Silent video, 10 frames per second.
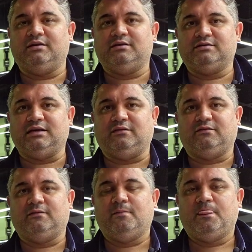
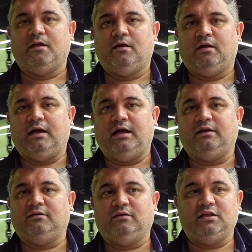set.
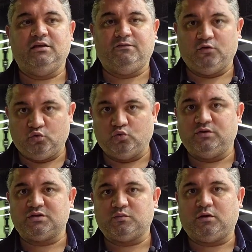And if you do
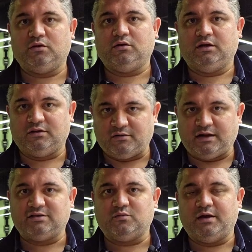this one in the
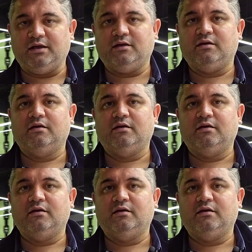right way,